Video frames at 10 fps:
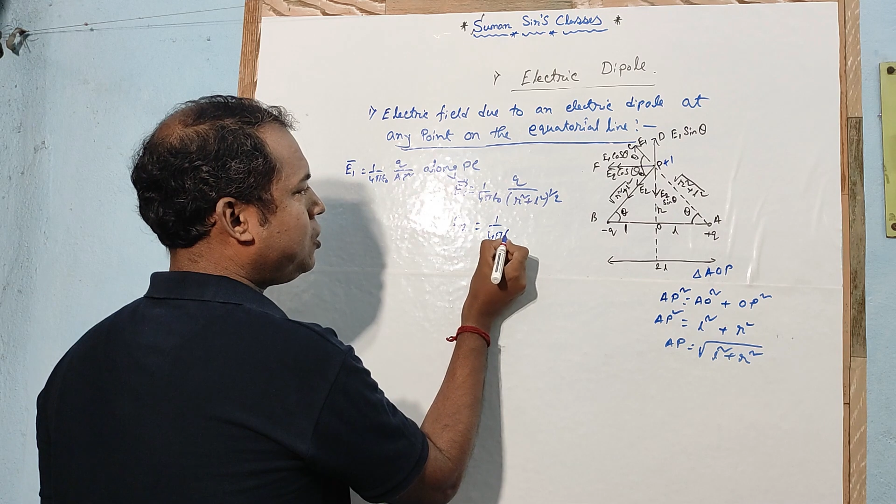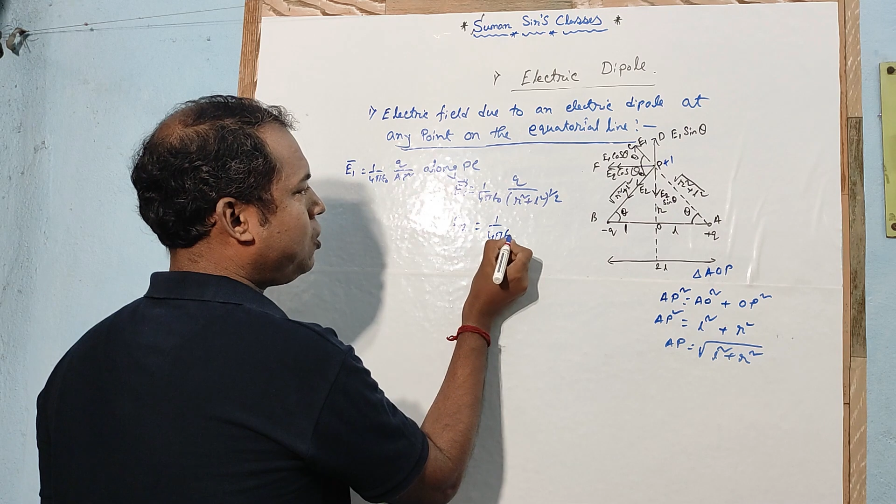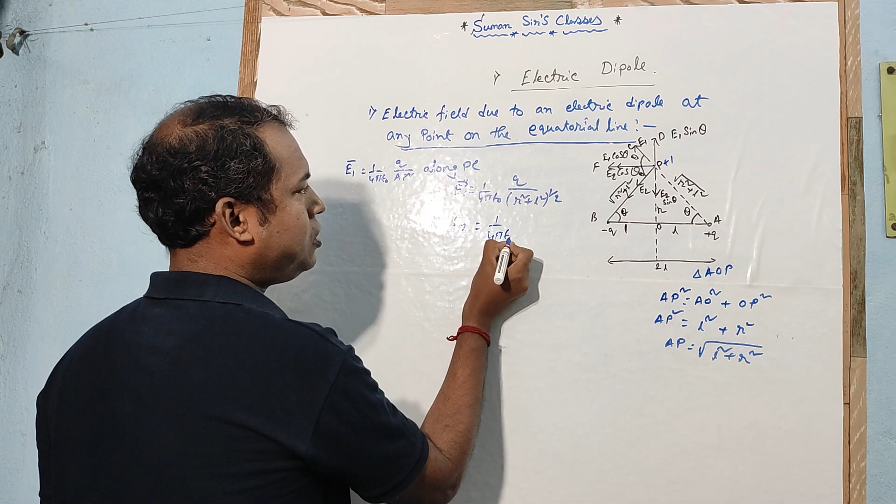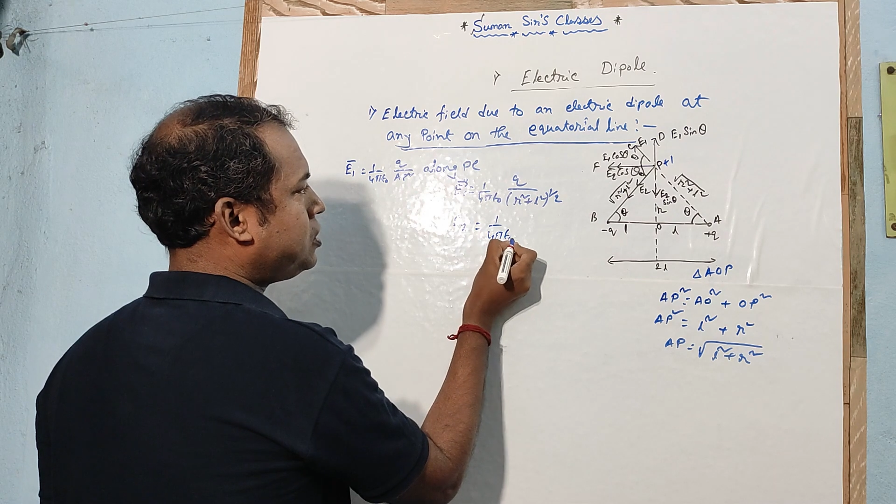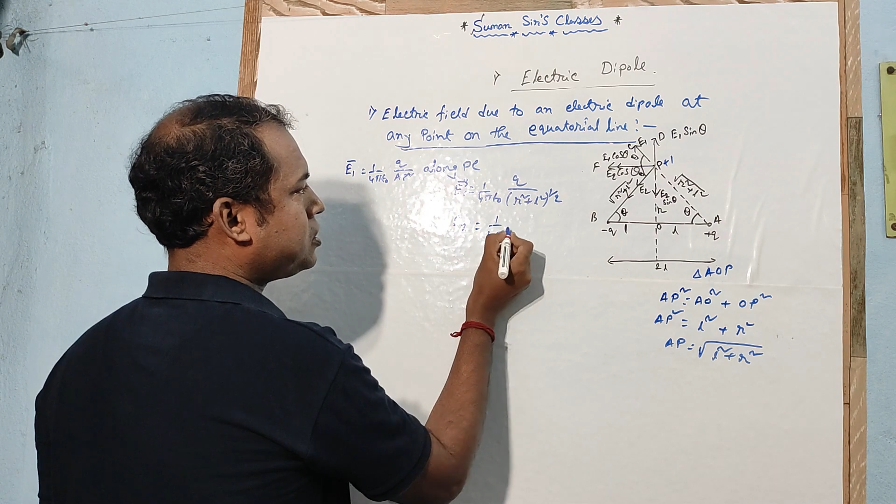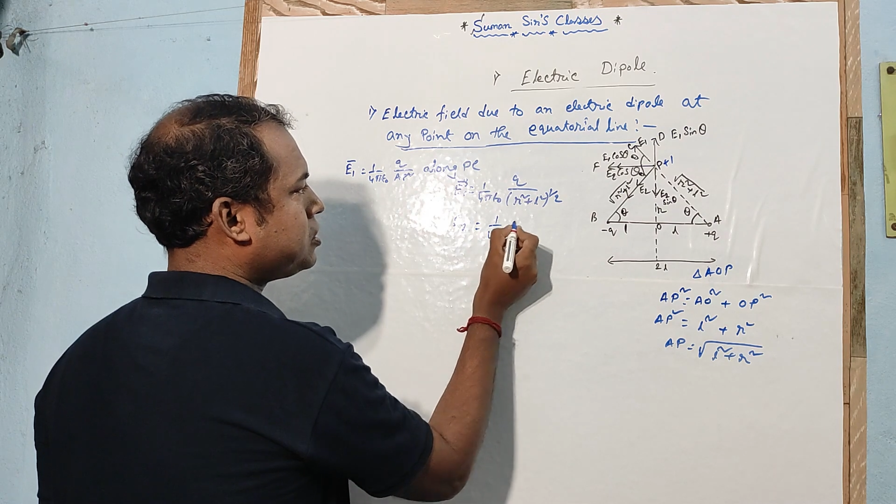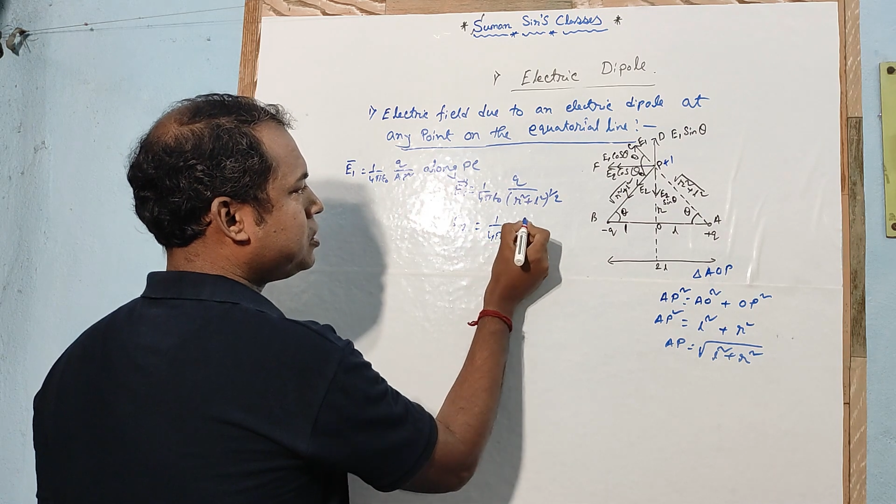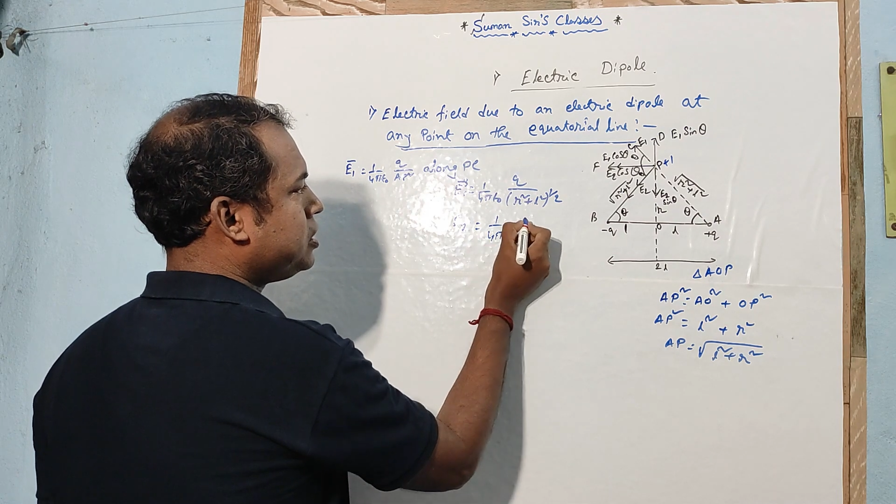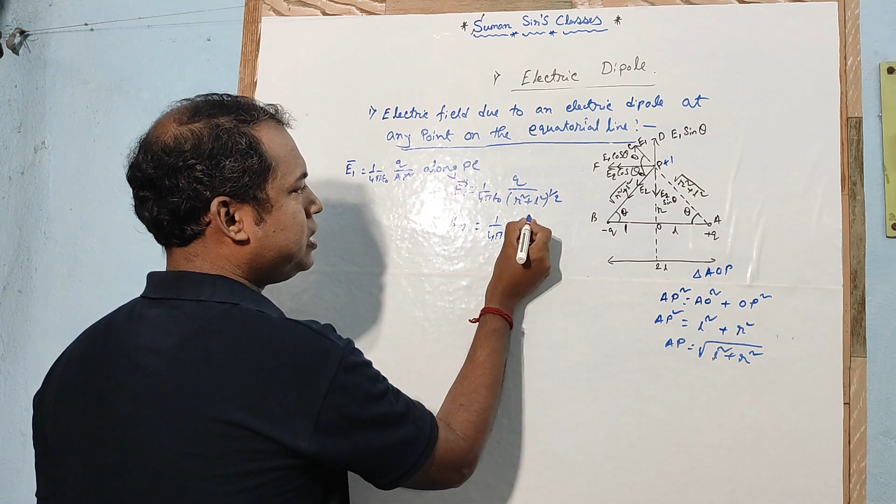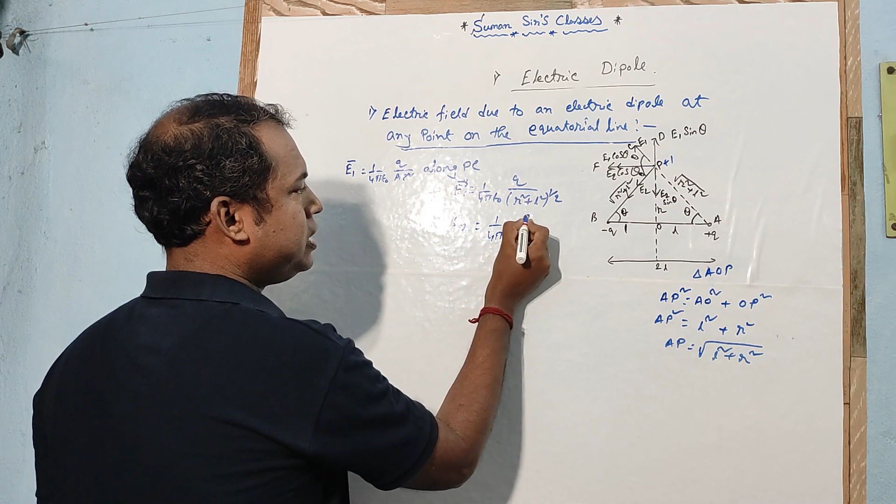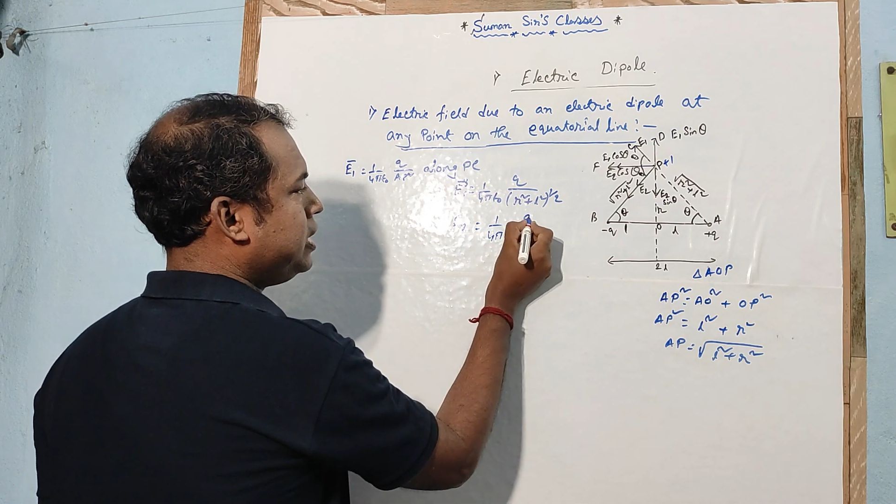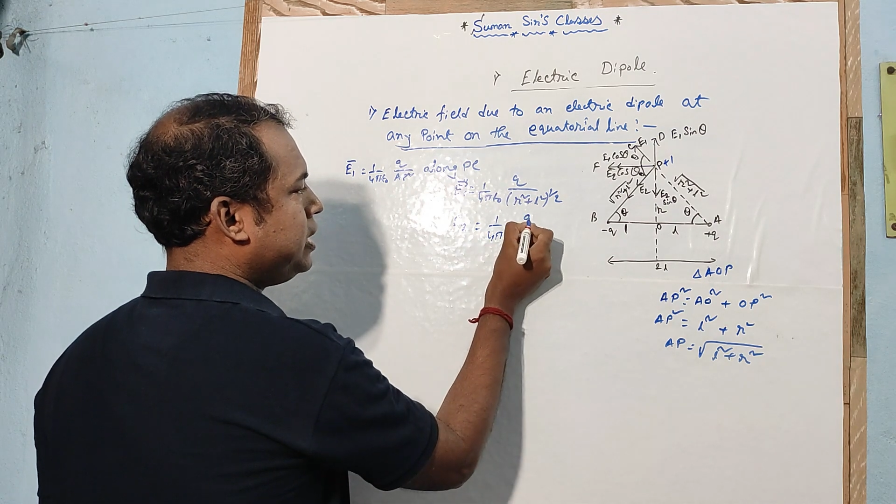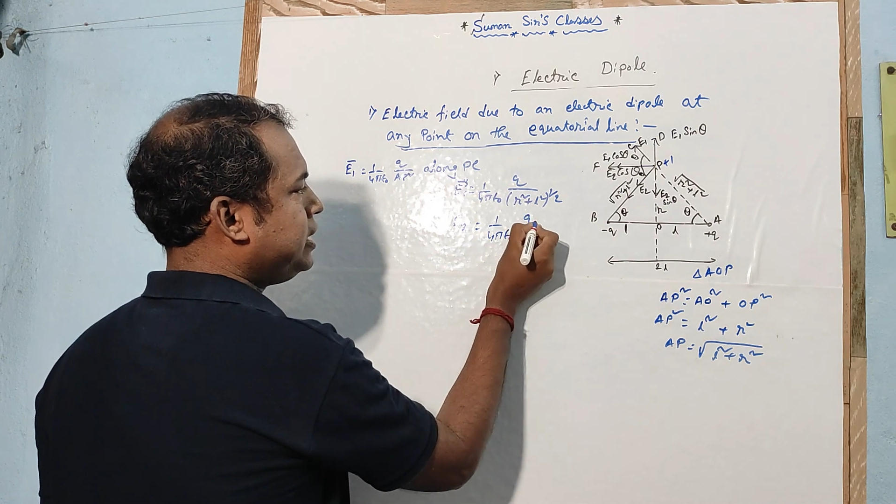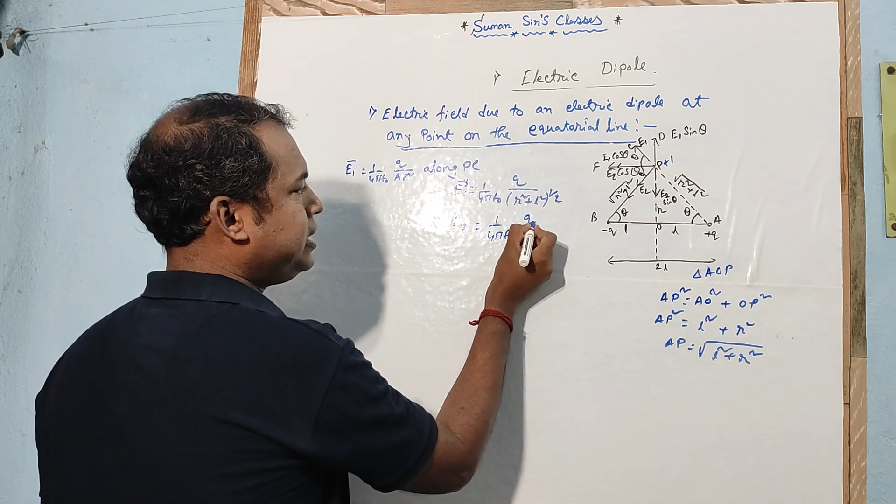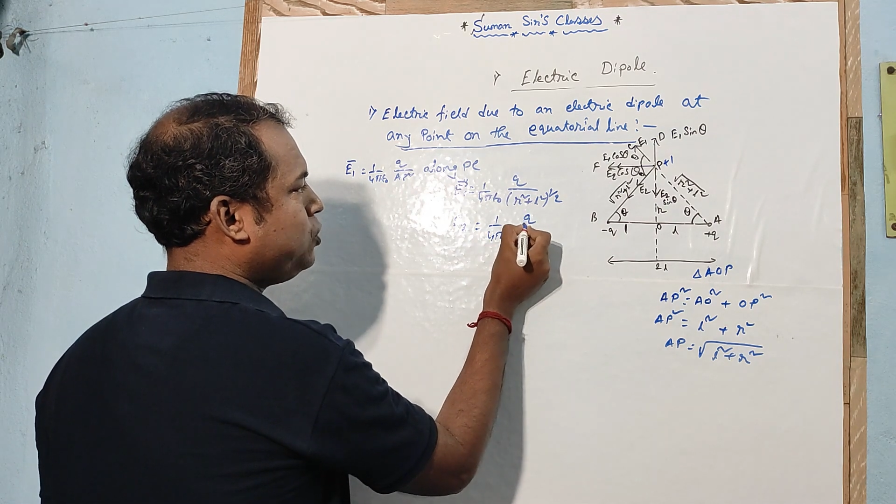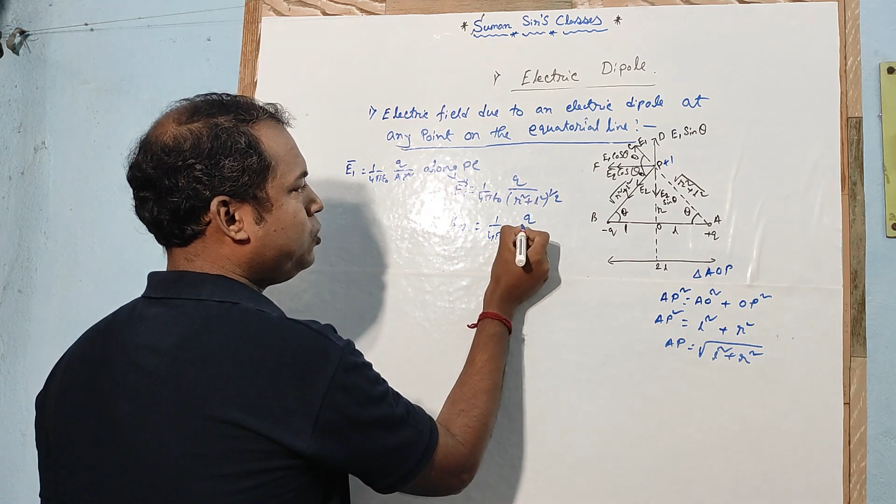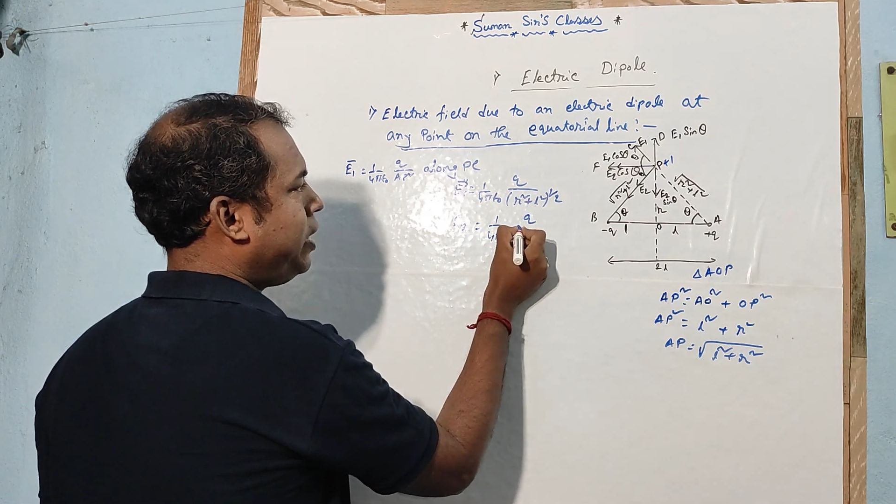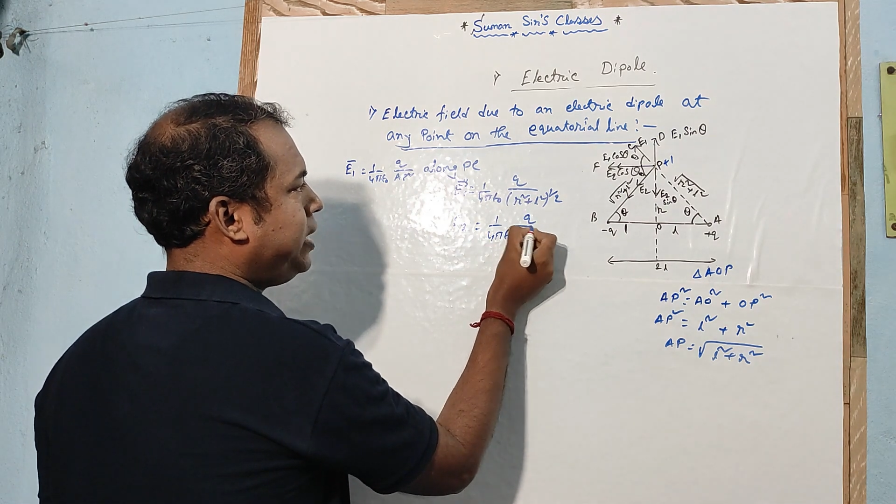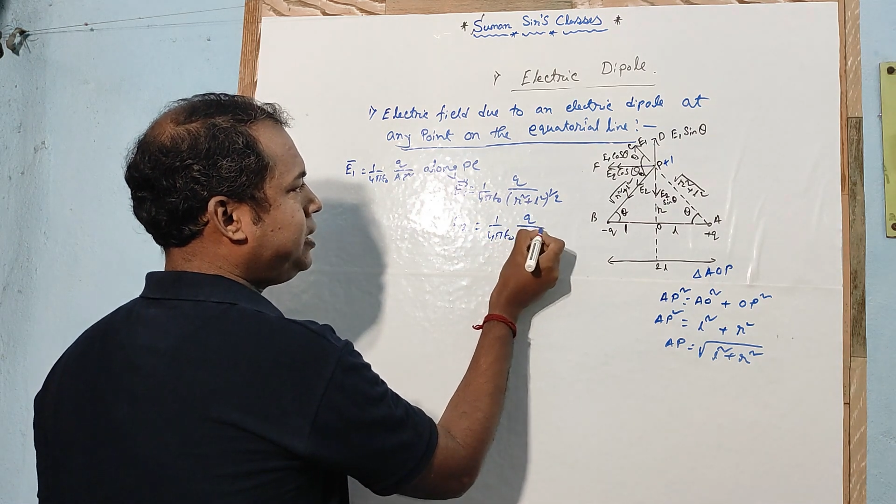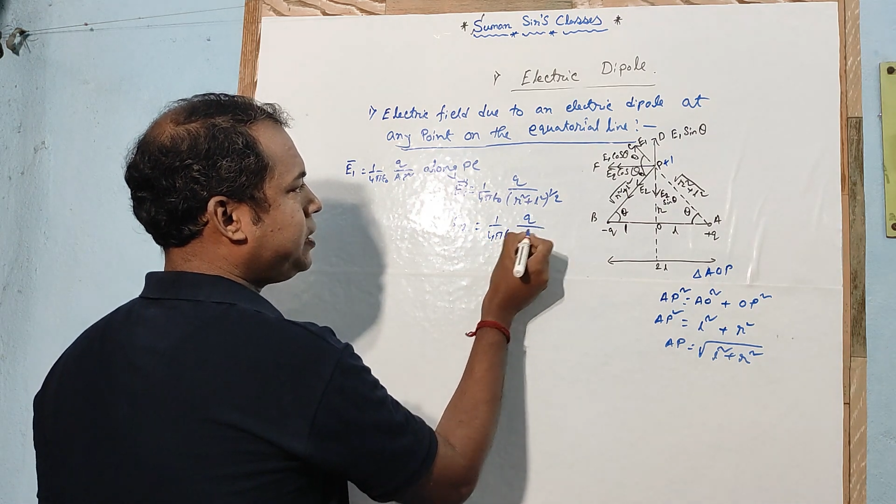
naught Q by,